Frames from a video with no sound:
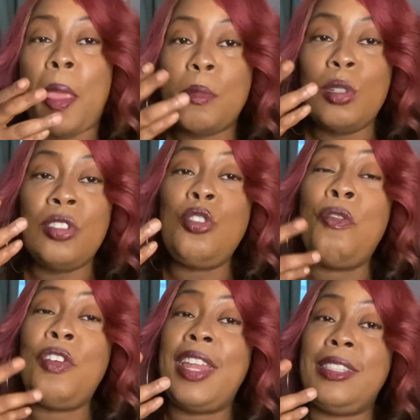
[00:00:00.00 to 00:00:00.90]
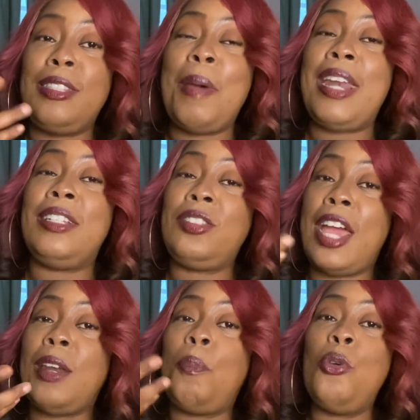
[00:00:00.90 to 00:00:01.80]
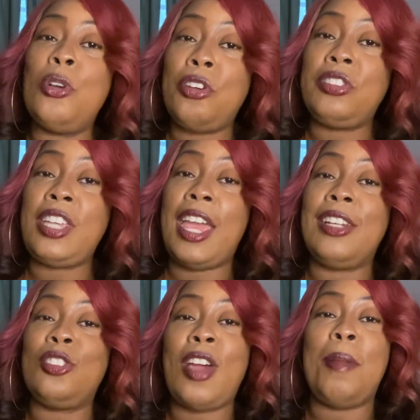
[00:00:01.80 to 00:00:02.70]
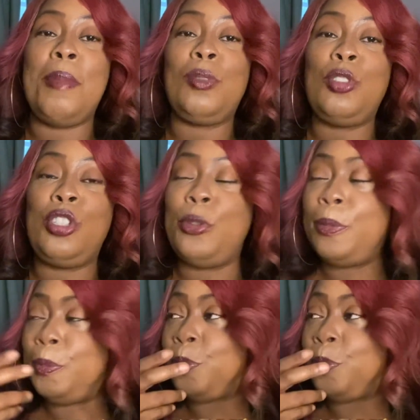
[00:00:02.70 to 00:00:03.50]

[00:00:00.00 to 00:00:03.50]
When you feel like somebody is trying to pull your chain or trying to mess with you,